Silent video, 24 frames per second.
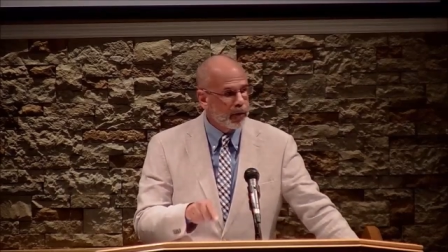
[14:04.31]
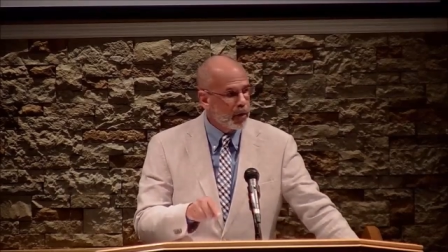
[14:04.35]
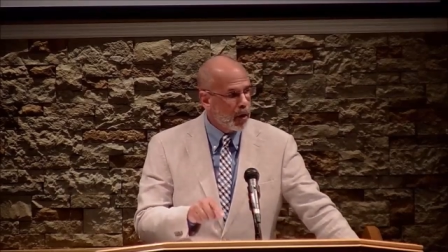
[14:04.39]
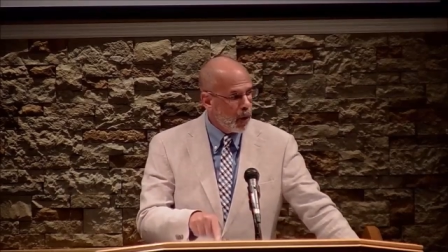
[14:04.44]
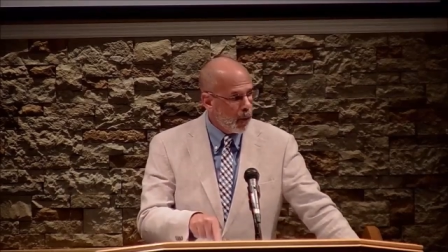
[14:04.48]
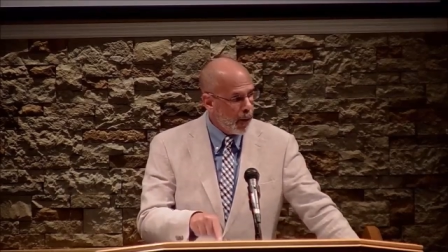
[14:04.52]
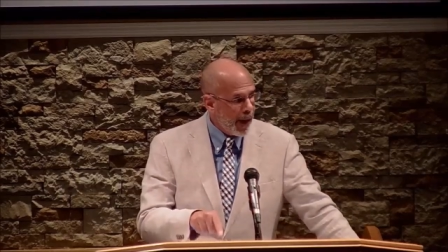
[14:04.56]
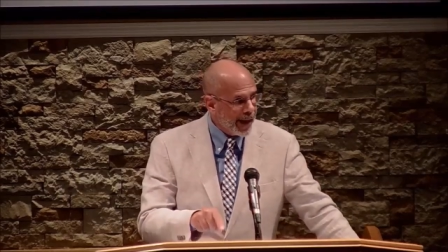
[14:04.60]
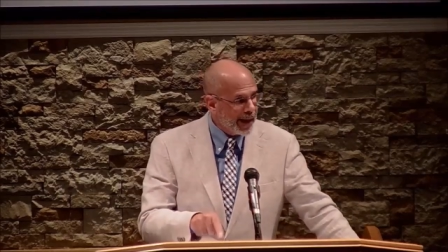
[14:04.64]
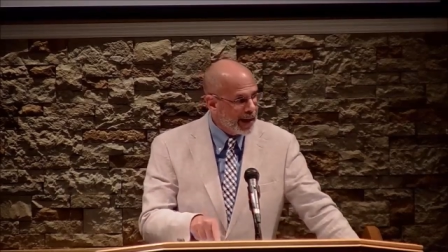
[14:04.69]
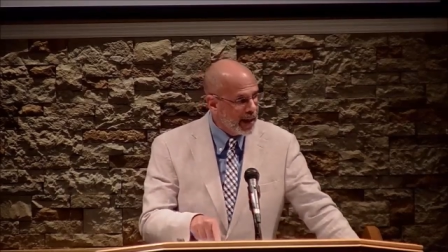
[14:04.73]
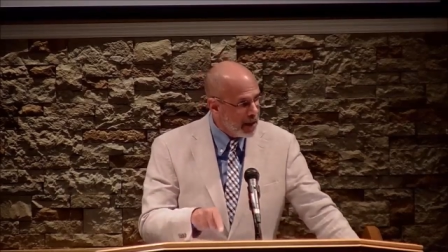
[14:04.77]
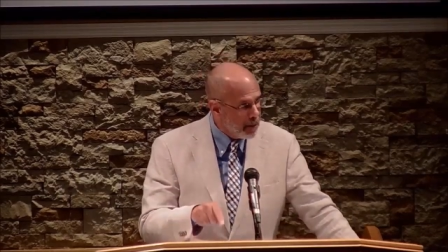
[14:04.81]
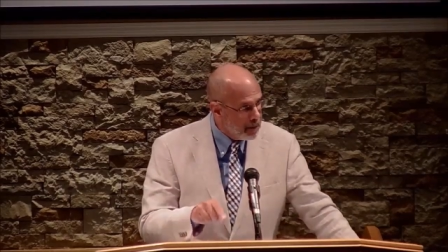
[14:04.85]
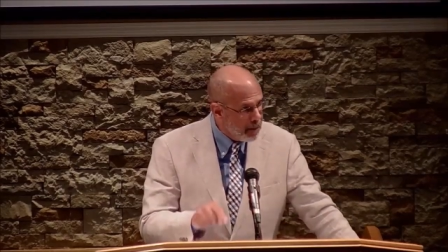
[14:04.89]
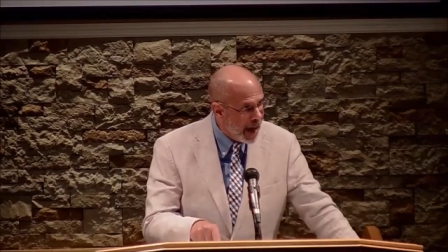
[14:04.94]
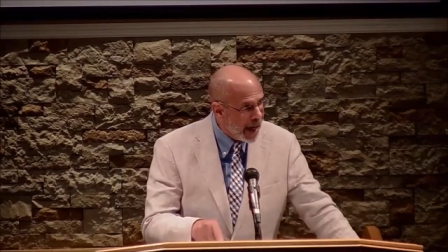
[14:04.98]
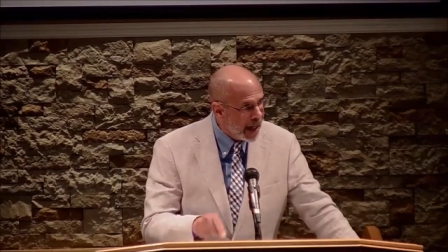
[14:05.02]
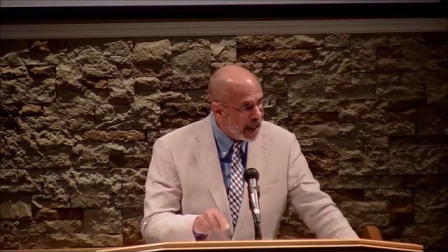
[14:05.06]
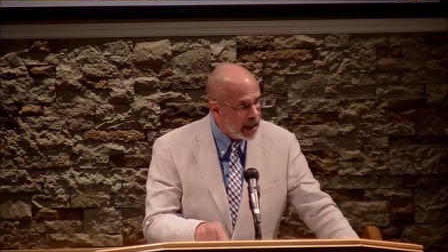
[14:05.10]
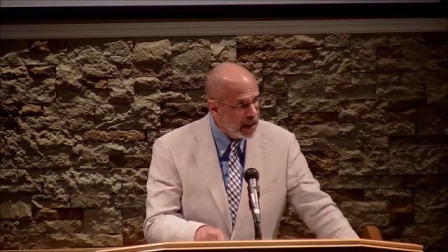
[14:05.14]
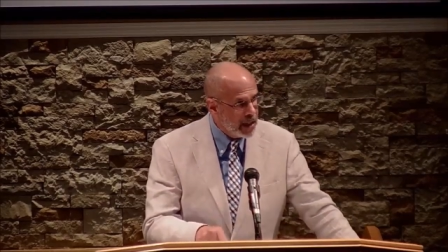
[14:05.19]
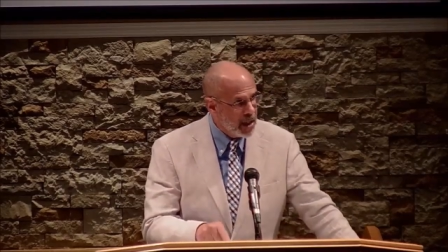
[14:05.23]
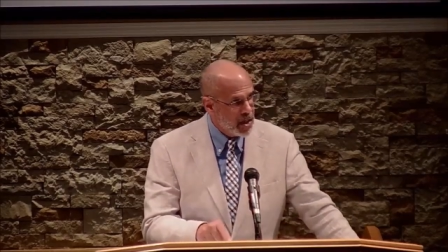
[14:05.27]
correcting
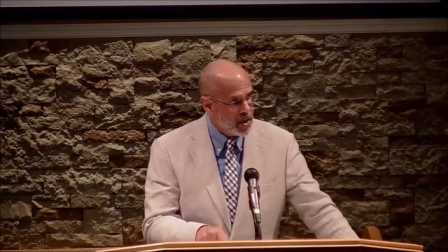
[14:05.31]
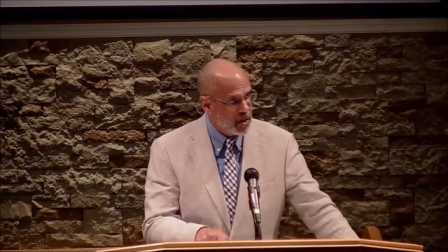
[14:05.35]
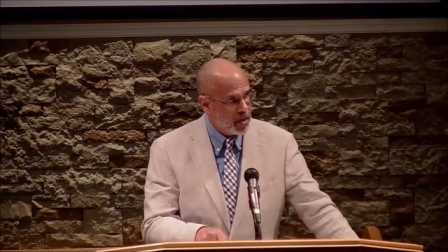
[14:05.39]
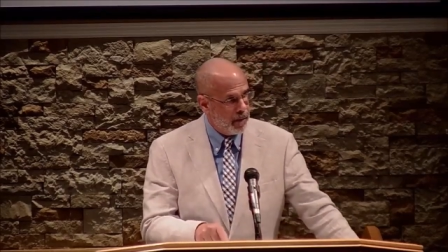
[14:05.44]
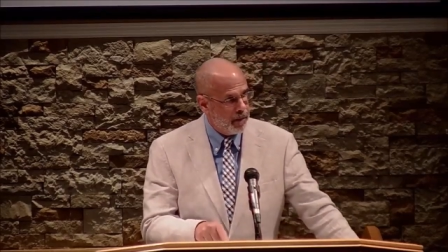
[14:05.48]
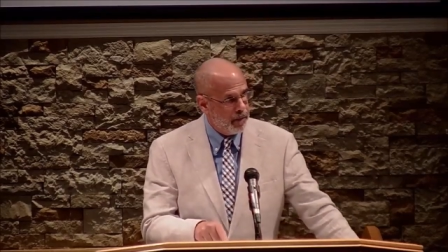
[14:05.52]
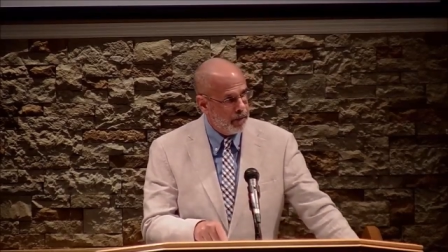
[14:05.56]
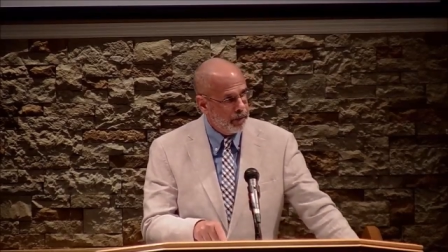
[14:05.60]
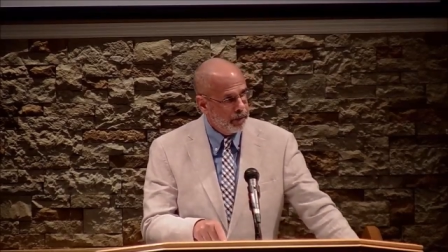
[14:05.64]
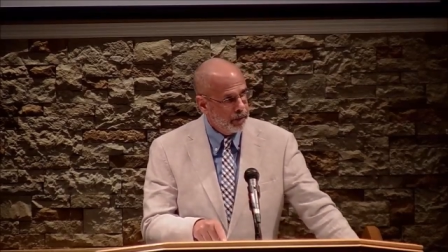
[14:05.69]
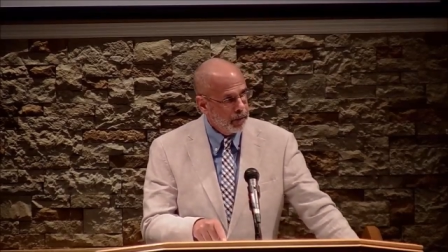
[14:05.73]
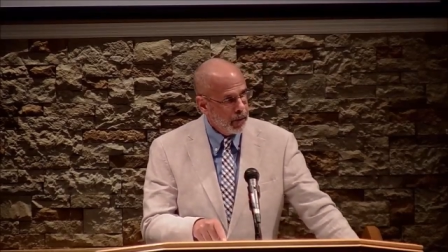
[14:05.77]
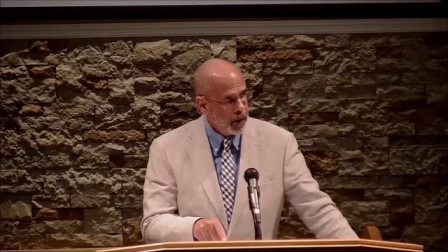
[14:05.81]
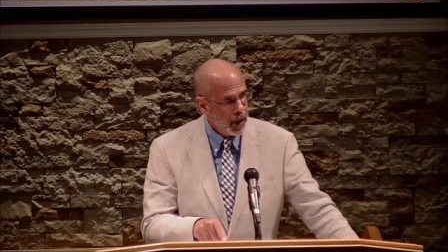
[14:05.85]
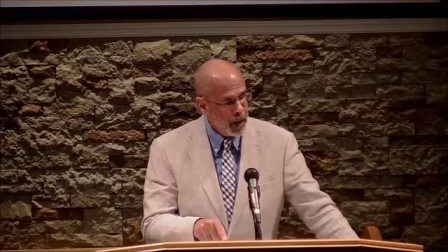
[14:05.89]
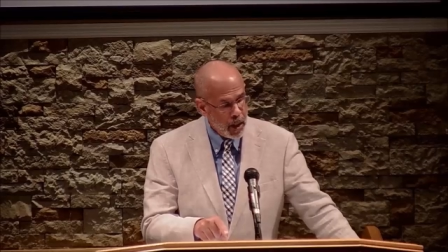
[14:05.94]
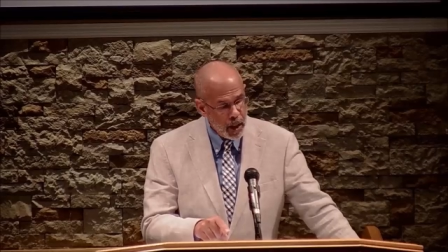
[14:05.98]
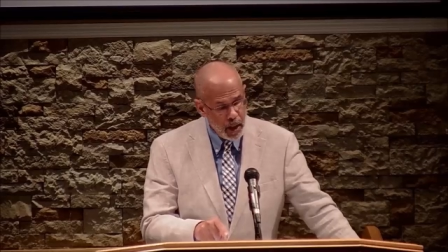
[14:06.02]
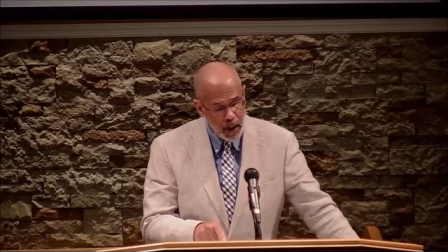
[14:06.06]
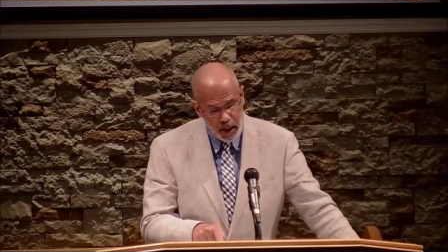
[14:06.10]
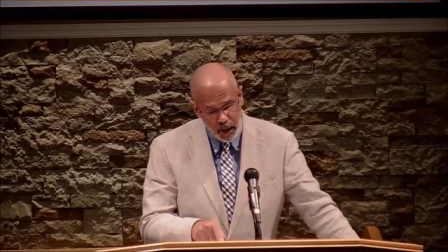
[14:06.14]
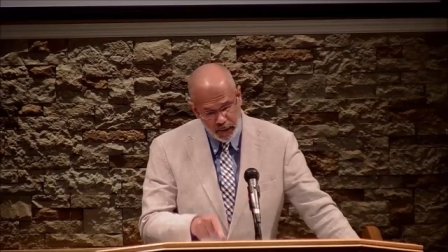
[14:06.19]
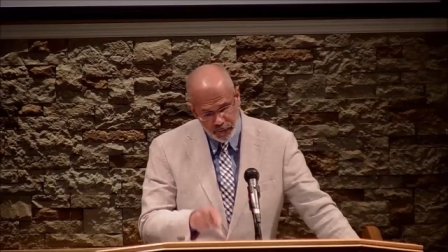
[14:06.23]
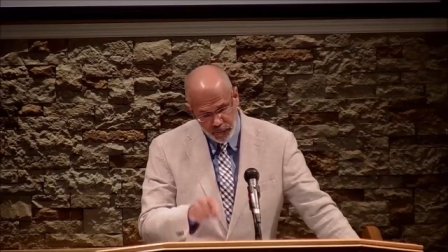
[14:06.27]
mechanism. If